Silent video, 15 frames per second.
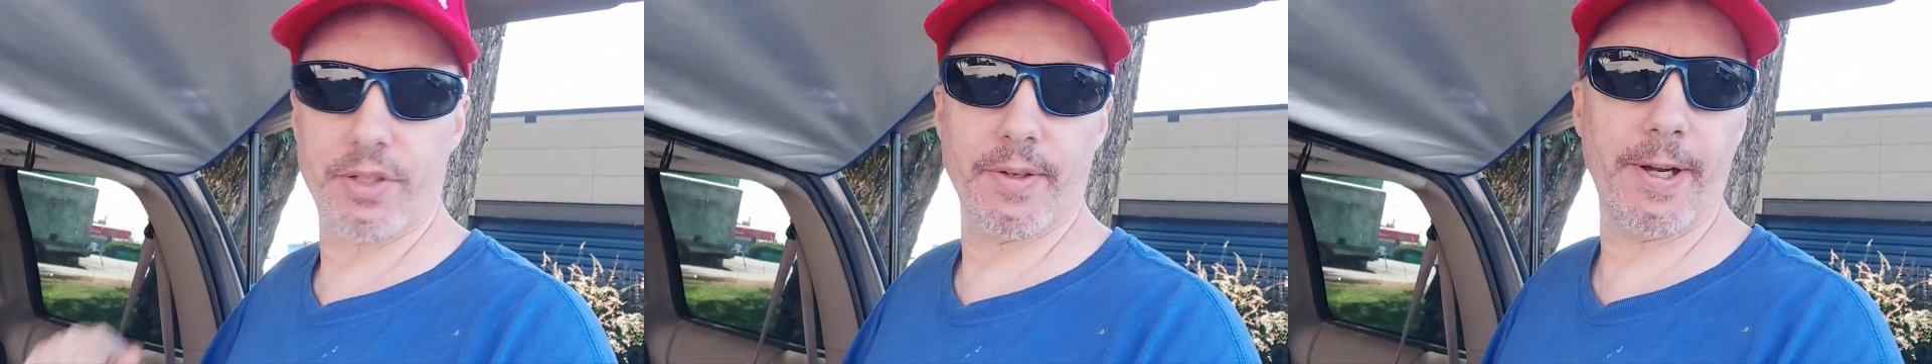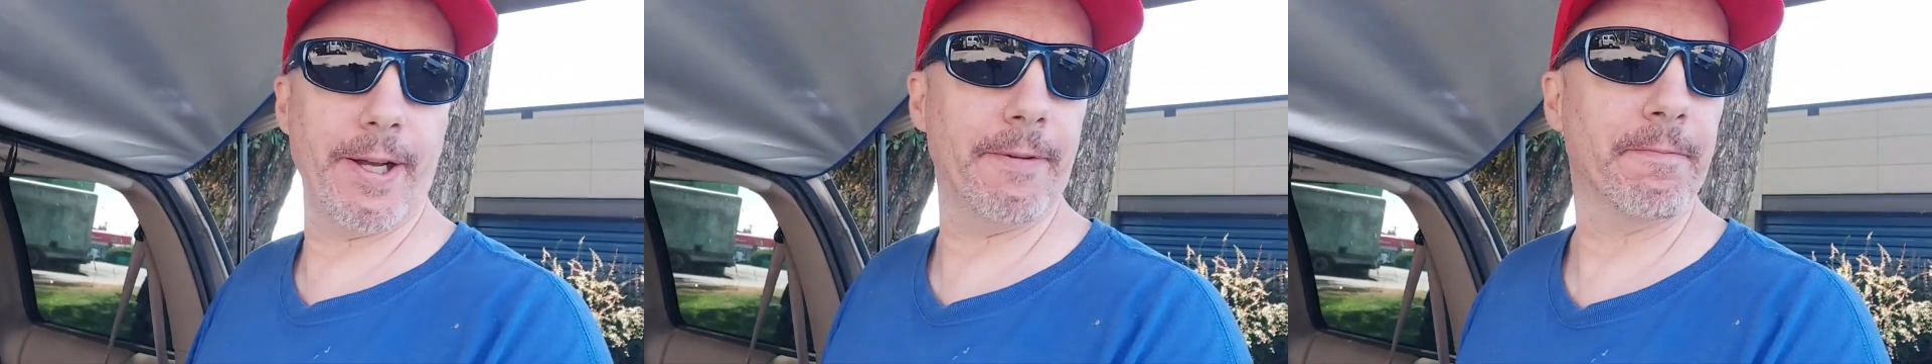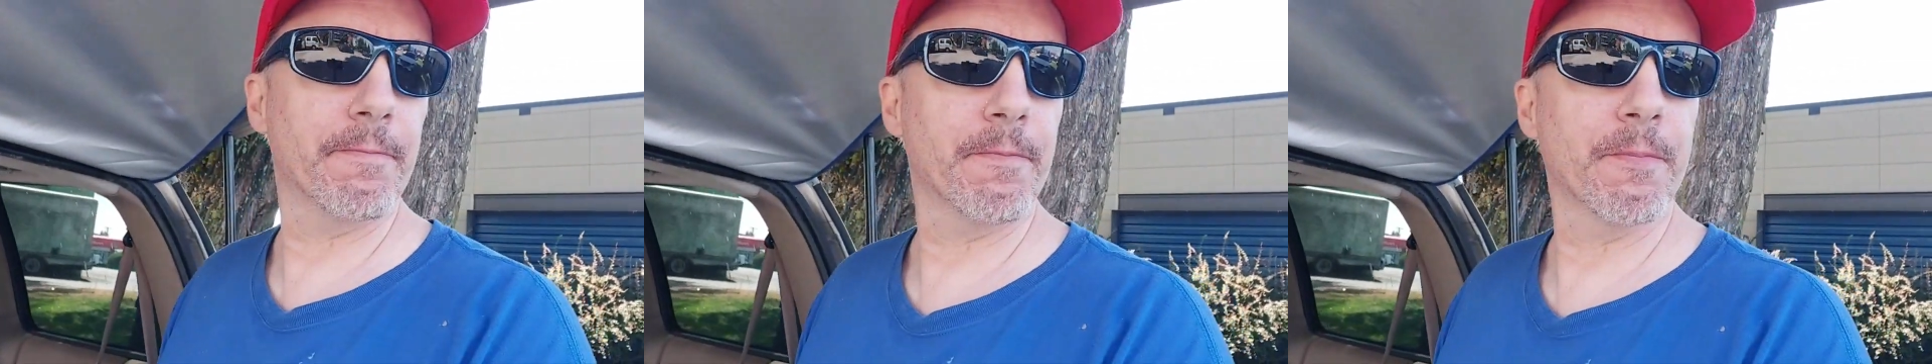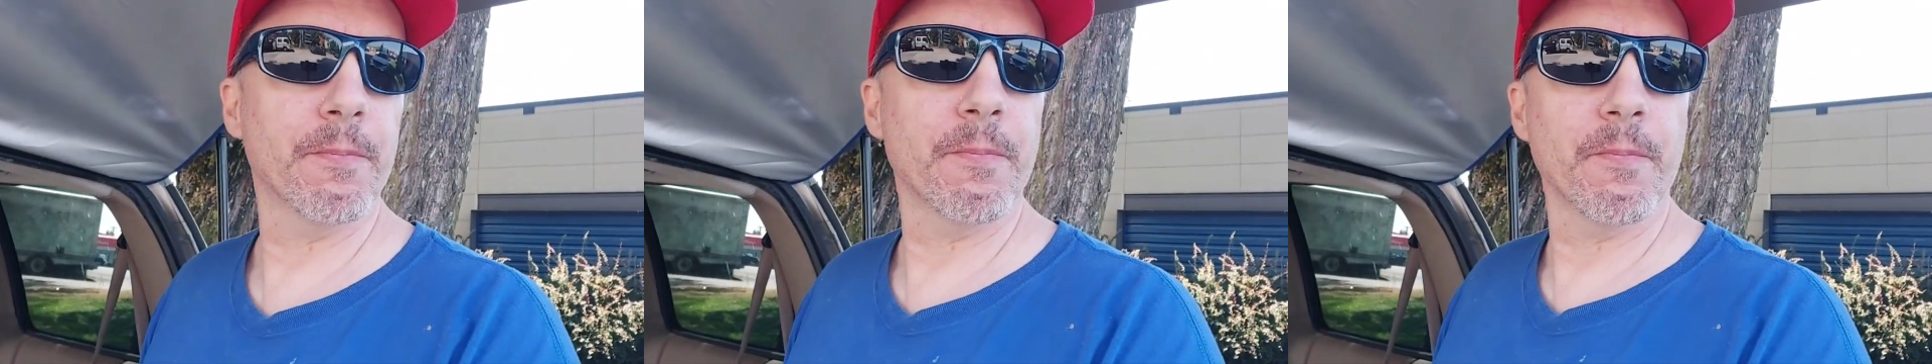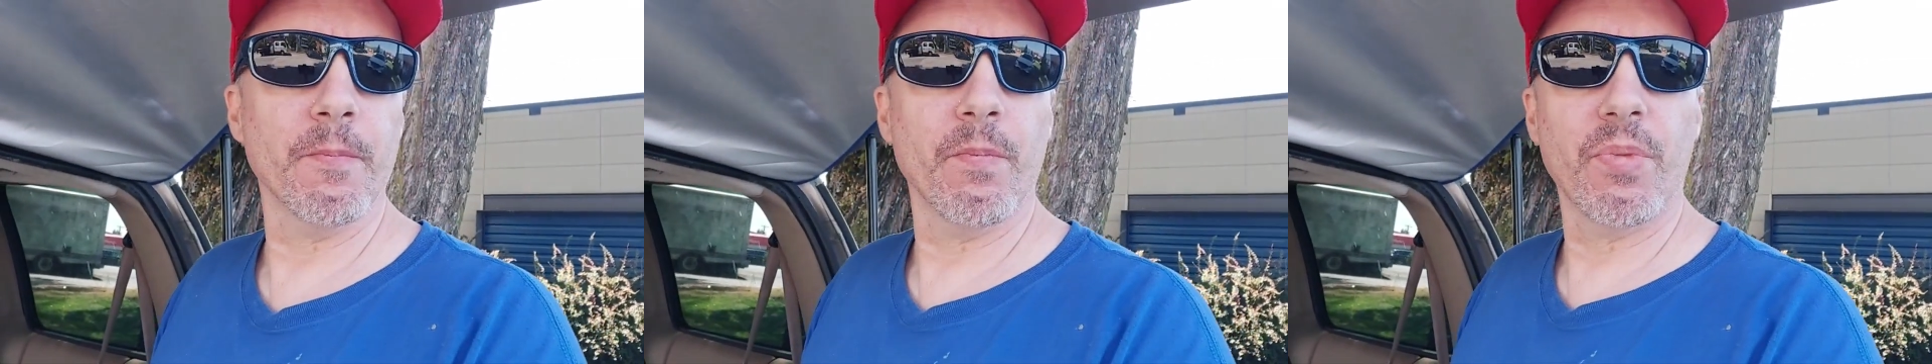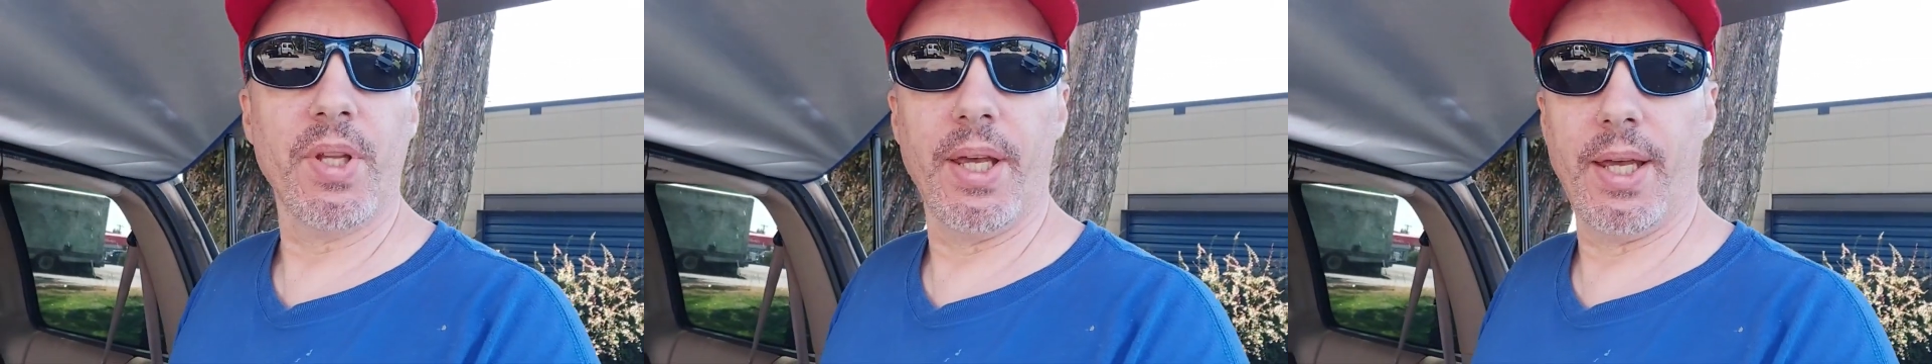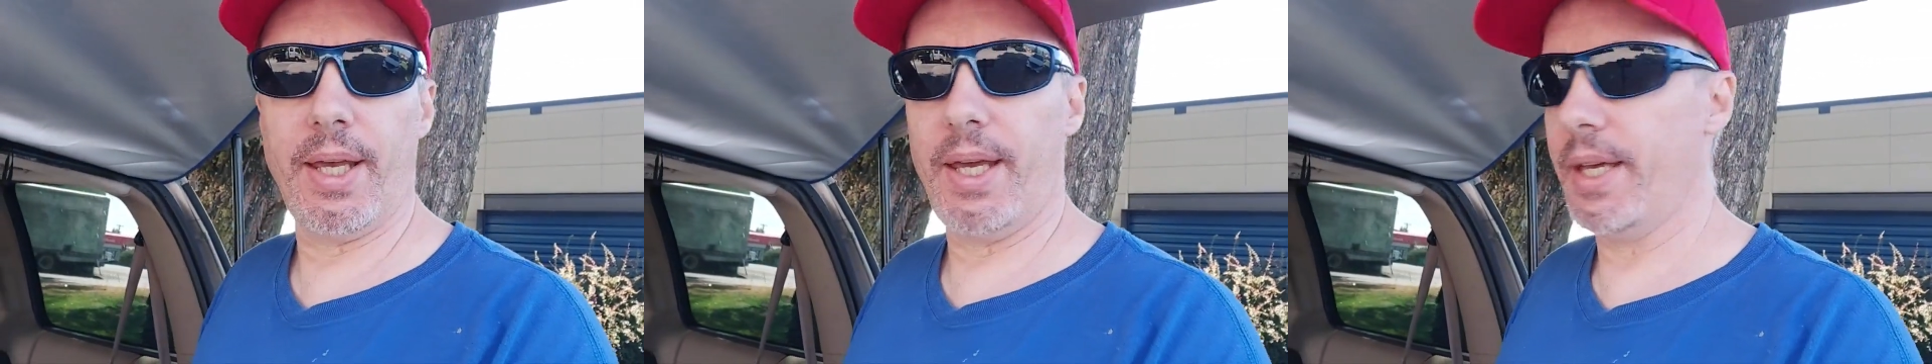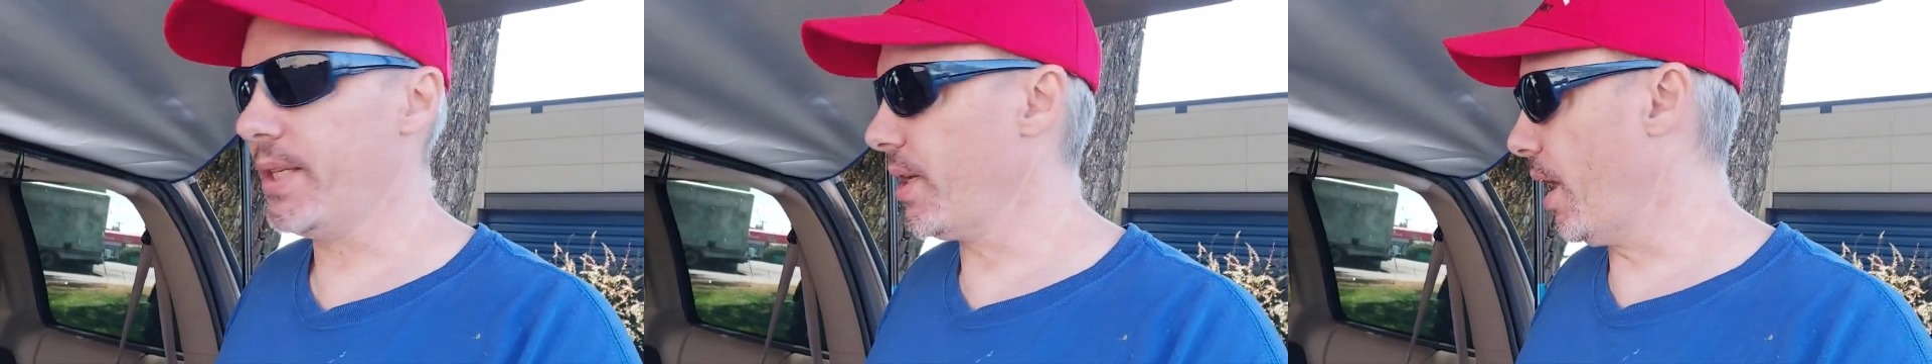right?
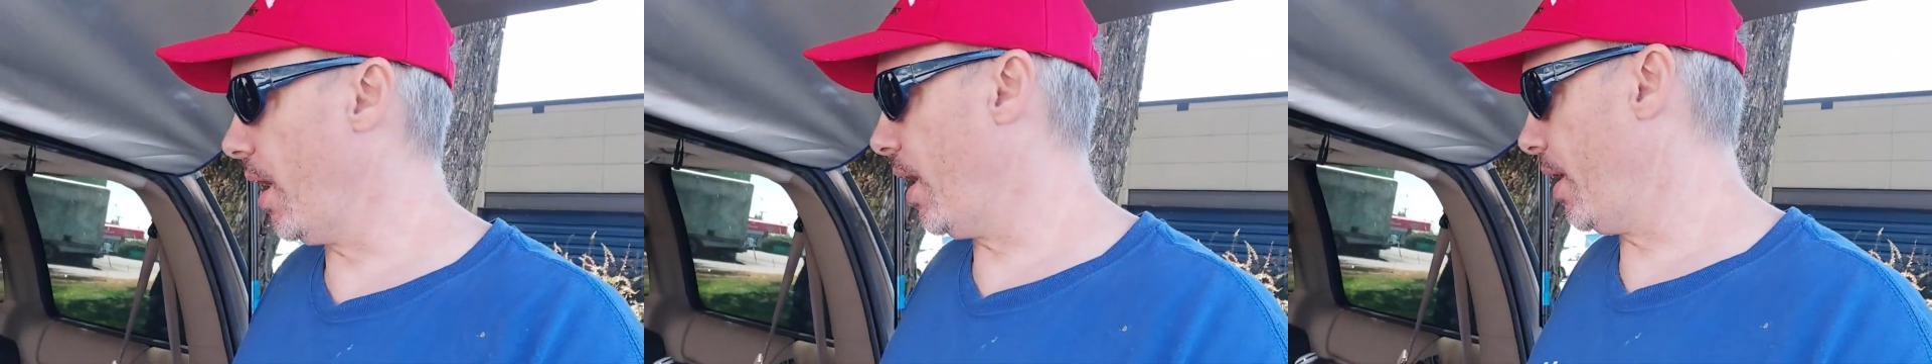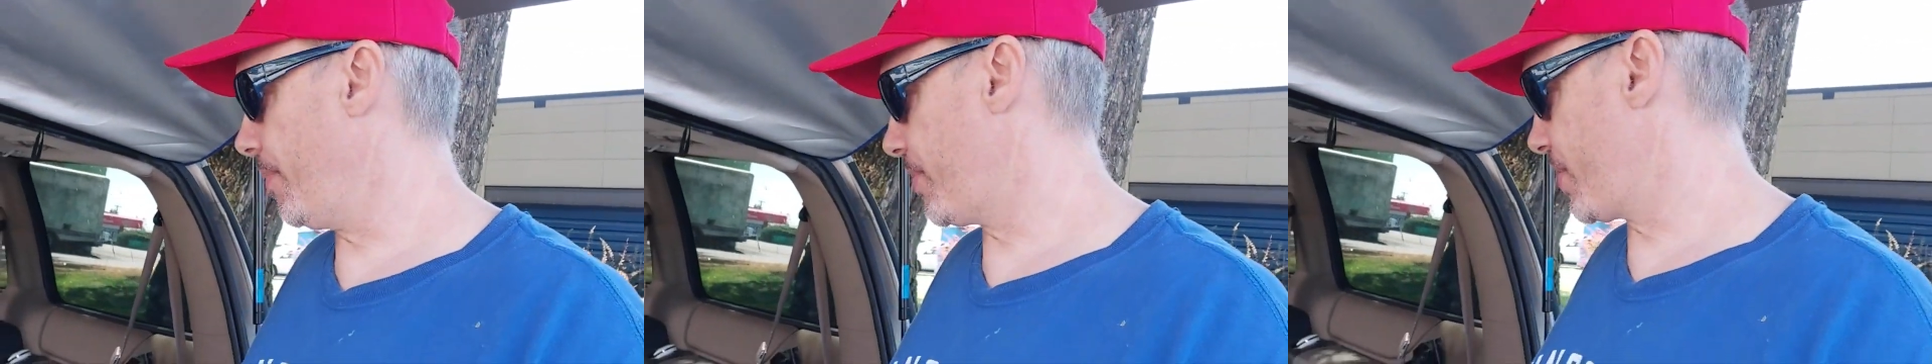And